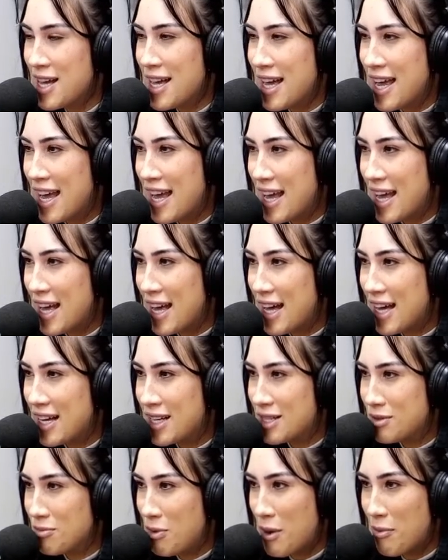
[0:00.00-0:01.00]

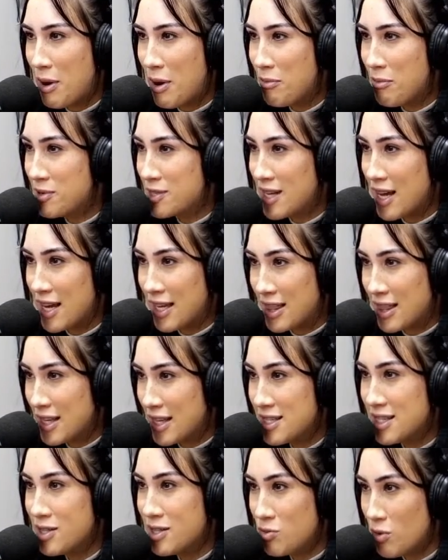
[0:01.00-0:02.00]
and my mom was like,
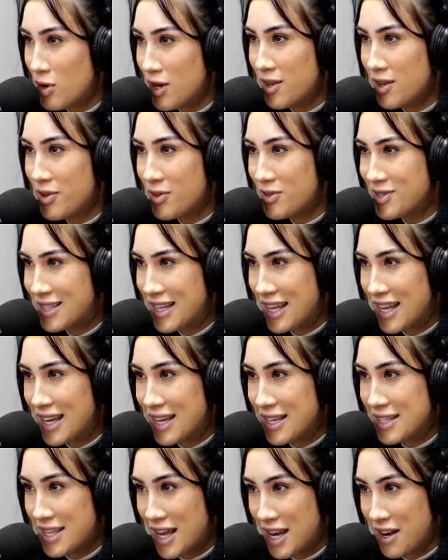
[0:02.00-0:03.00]
this is one of those
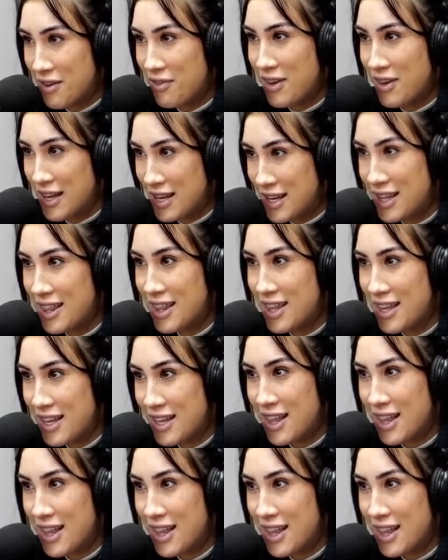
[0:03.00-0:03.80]
things that if anything,